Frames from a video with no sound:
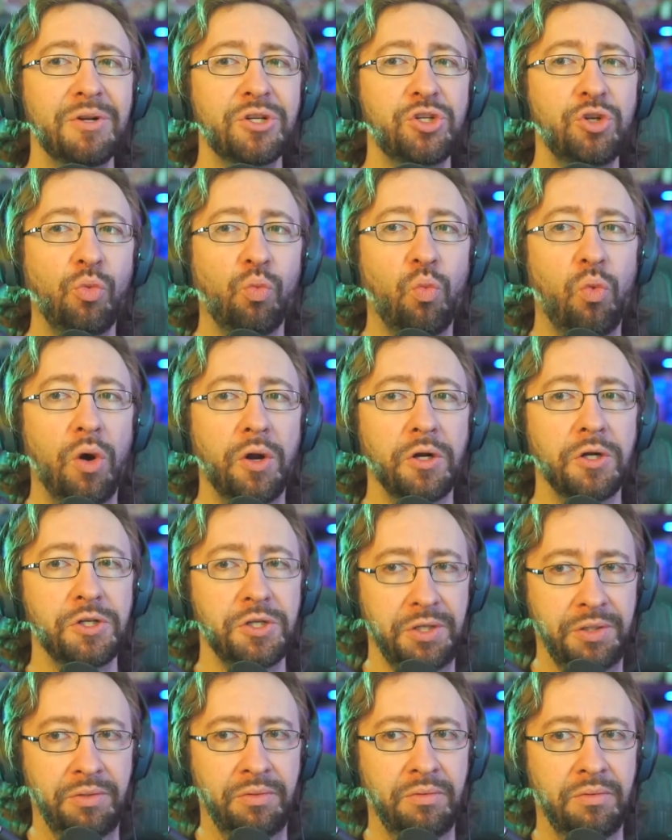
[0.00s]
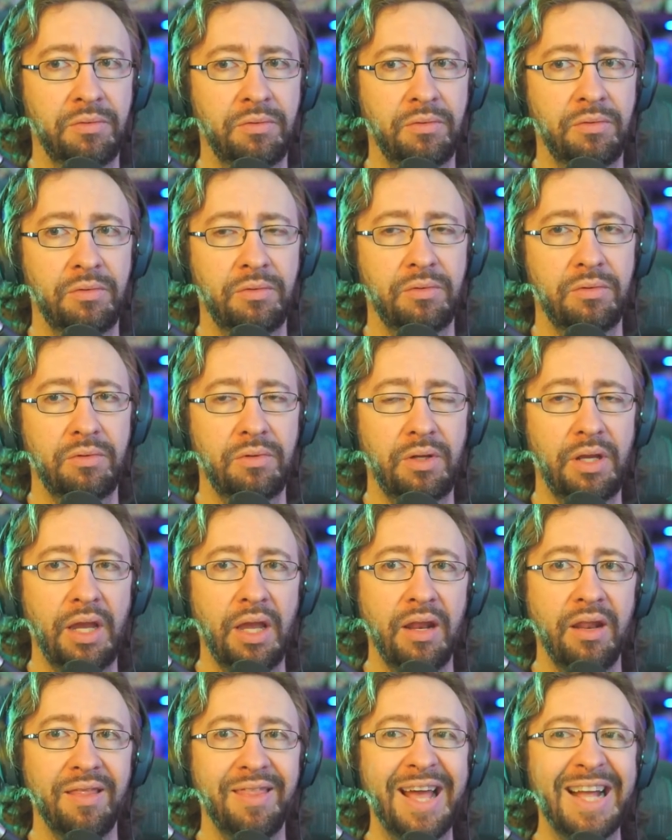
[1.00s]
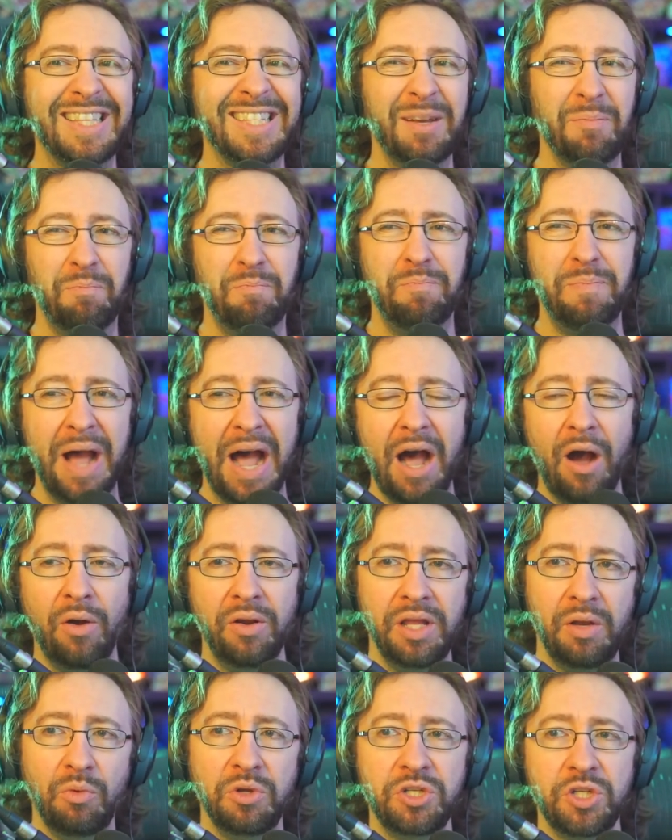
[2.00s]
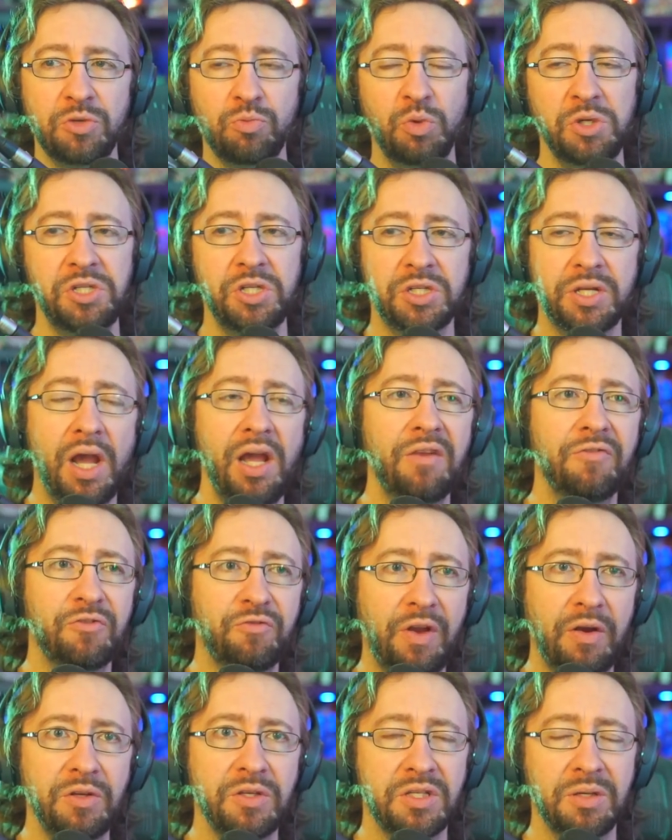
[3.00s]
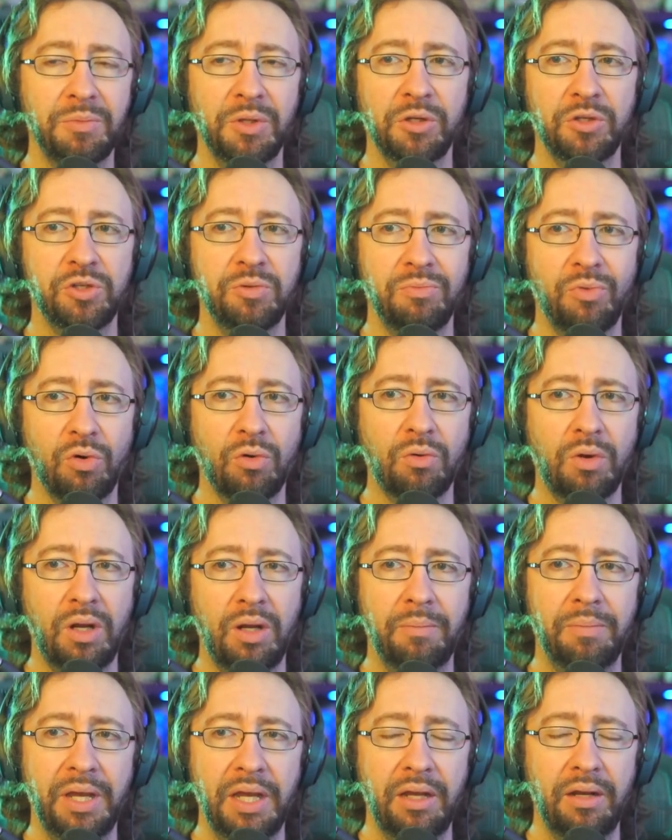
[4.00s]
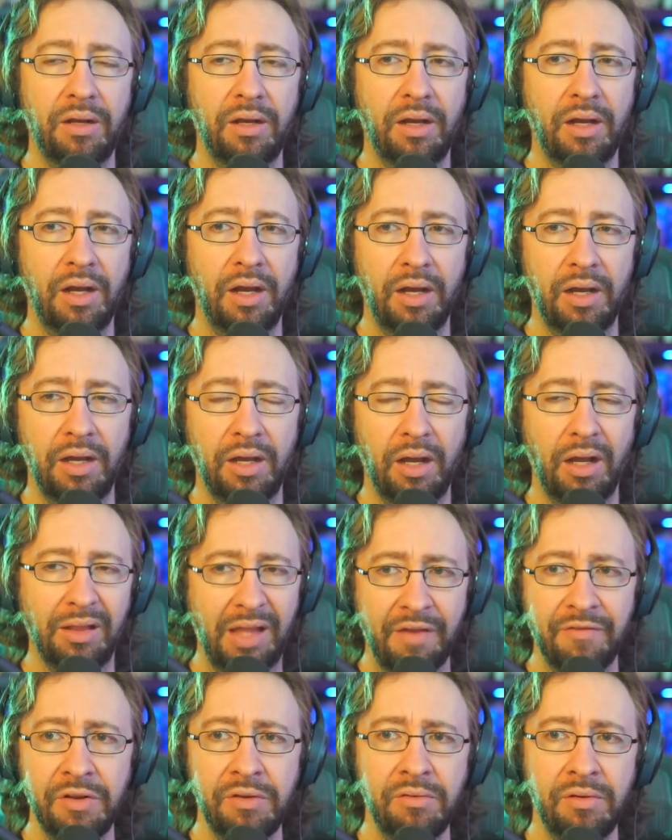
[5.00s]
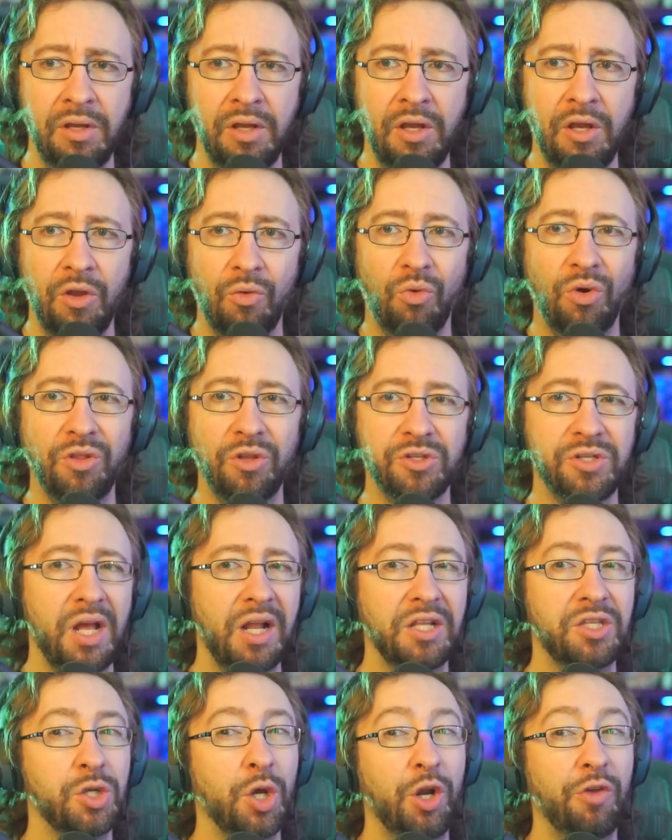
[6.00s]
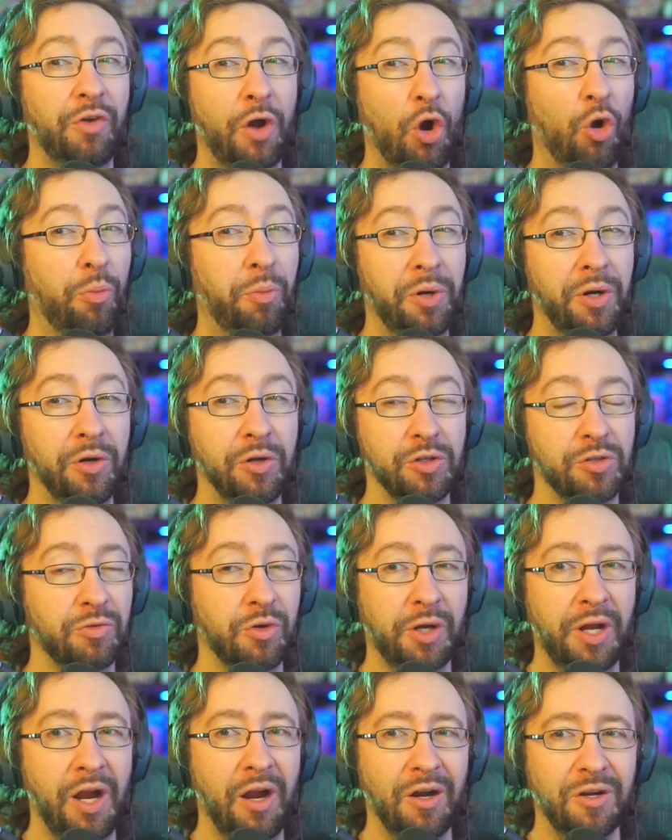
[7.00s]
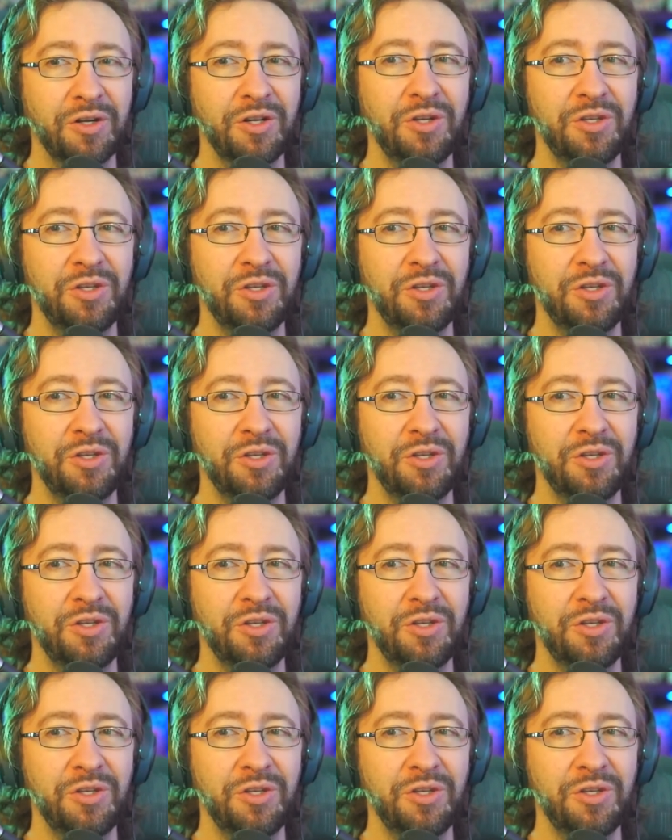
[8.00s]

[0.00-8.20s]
much do one or two yeah. And that's about it, which is which is kind of very similar to Mortal Kombat uh, 11, where there's not a ton of openers for character.